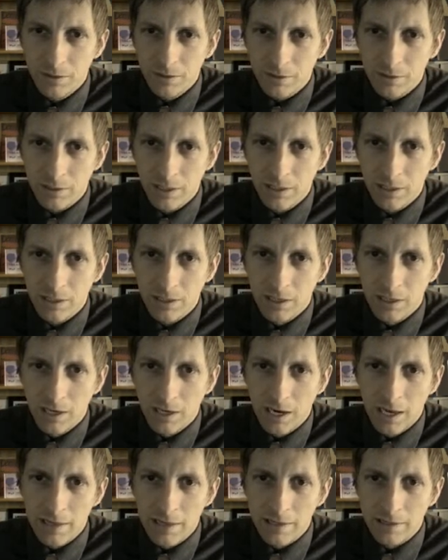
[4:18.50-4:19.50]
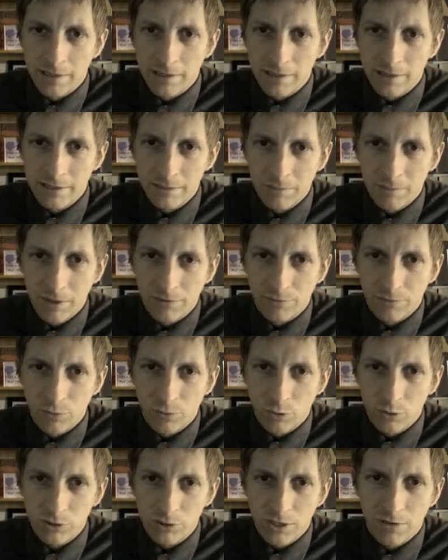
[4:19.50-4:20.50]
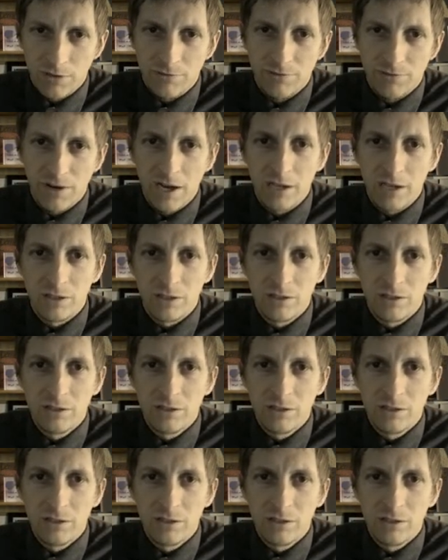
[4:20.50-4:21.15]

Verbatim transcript: okay, and then this is my Photoshop file.